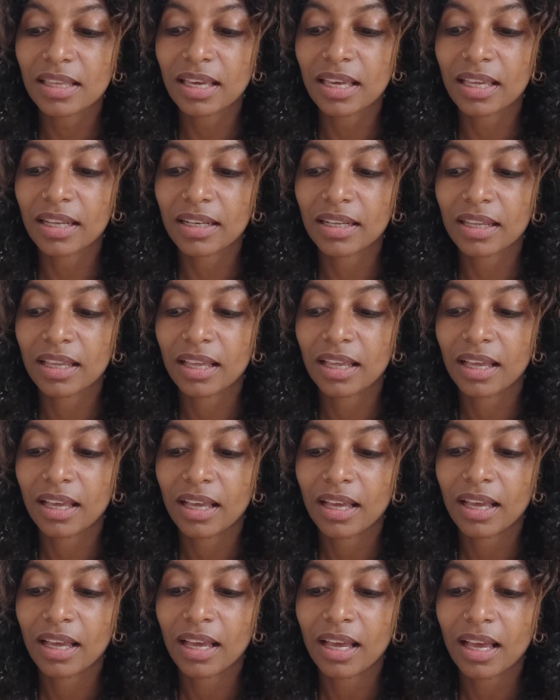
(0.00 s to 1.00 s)
that
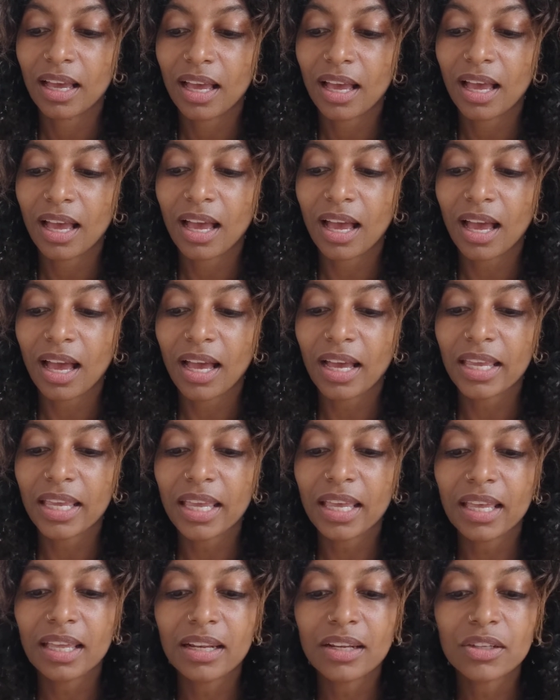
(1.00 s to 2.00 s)
I
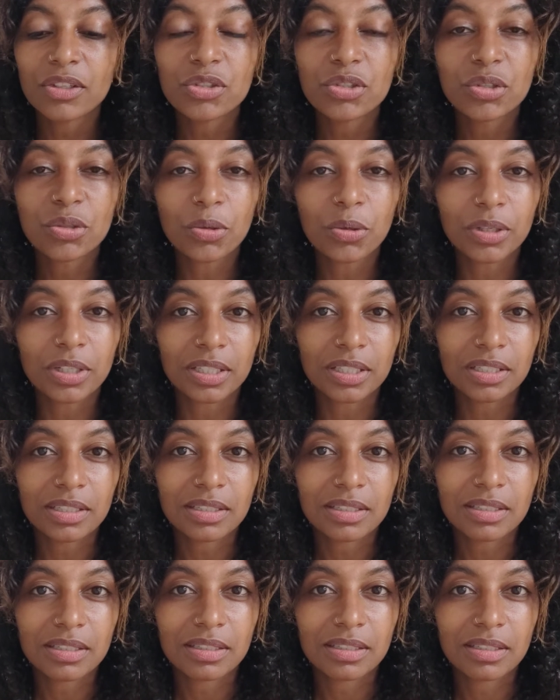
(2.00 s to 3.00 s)
had a
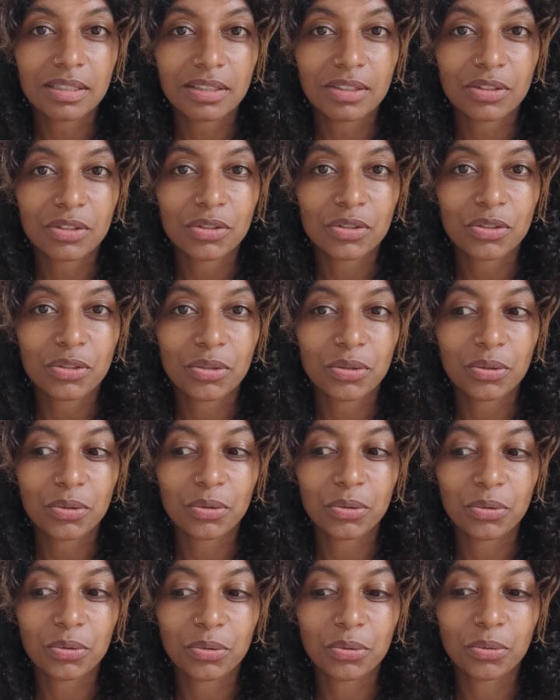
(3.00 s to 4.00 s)
choice
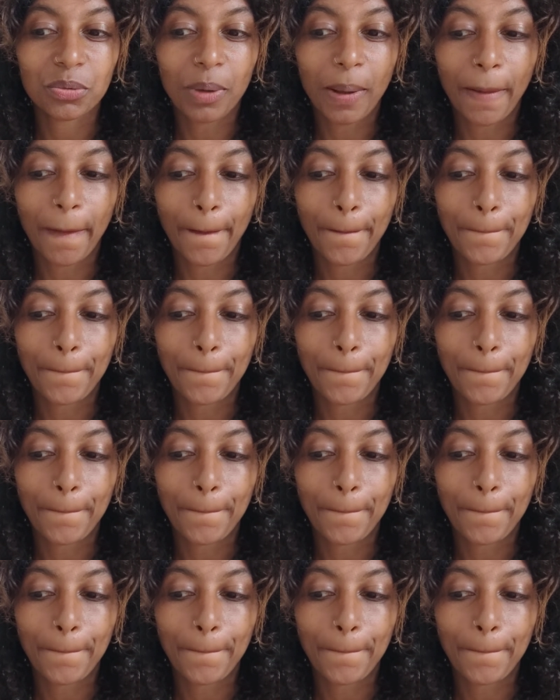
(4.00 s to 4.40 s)
to